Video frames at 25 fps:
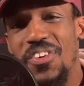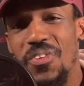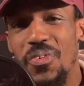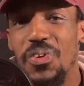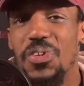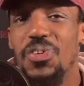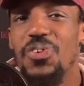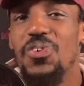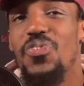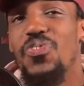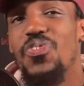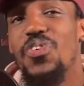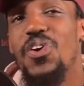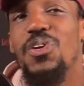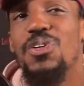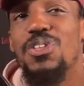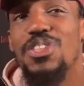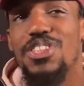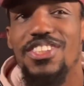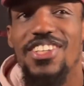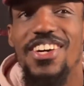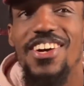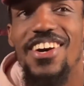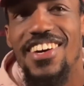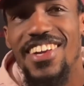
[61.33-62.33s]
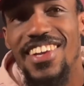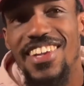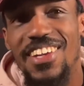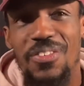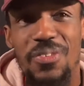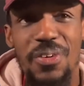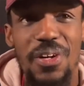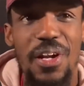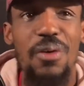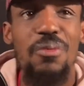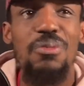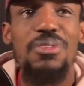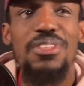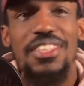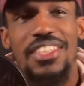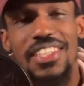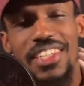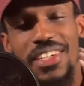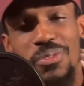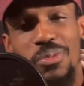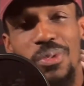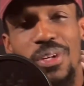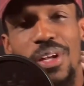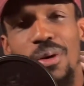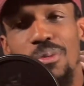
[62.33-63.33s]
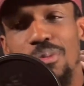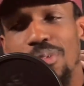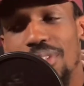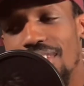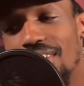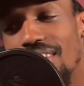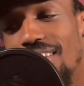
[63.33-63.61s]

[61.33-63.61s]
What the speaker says: When you first started, when I was in